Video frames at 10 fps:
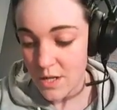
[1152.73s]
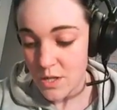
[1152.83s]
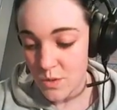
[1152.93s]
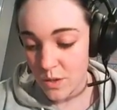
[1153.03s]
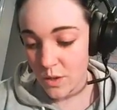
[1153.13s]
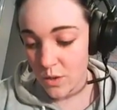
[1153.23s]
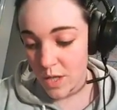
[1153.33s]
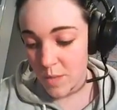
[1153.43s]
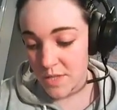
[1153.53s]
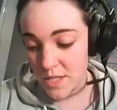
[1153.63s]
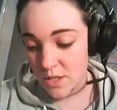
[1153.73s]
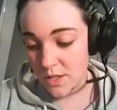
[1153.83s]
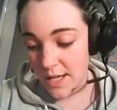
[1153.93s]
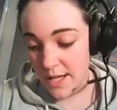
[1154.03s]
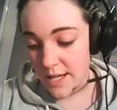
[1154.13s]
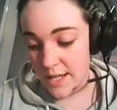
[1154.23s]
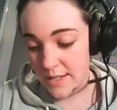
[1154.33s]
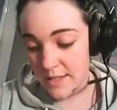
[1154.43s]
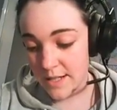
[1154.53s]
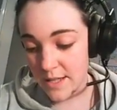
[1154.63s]
do a whole heap of digital art,
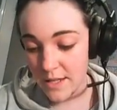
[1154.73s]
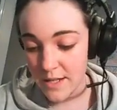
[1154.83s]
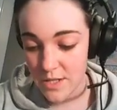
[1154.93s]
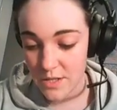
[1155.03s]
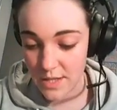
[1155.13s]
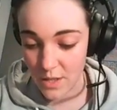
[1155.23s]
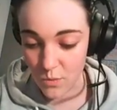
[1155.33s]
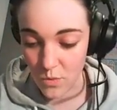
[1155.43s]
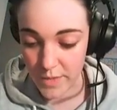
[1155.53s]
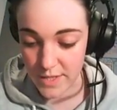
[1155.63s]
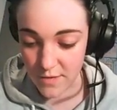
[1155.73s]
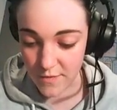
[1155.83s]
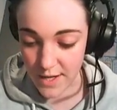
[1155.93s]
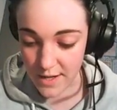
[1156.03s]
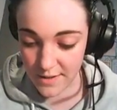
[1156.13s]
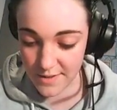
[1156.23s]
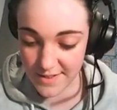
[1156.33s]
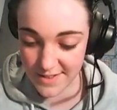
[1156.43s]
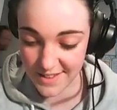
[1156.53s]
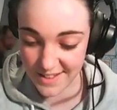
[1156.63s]
and then I think I just like wore myself out.
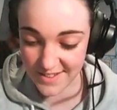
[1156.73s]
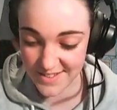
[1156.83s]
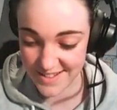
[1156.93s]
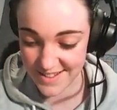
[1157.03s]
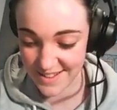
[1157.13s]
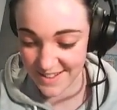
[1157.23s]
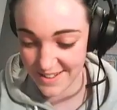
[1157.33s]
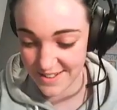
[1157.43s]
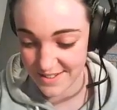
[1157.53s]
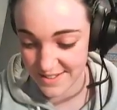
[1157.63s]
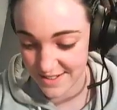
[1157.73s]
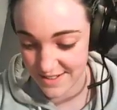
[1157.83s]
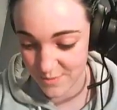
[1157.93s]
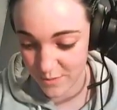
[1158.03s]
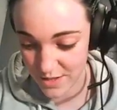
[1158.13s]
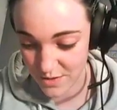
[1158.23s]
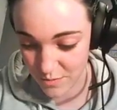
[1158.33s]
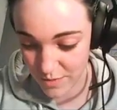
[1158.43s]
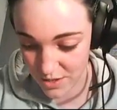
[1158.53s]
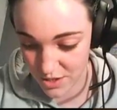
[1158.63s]
Like, I was like, nah, way too
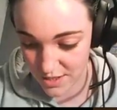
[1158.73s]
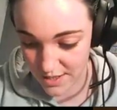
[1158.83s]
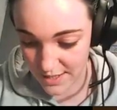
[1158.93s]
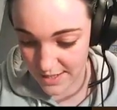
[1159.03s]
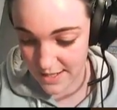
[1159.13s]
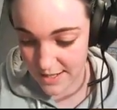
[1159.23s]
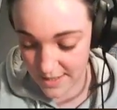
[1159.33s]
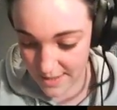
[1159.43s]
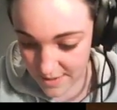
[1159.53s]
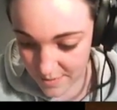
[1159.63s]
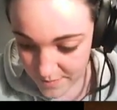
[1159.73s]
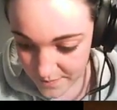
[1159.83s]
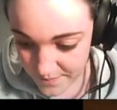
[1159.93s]
much. But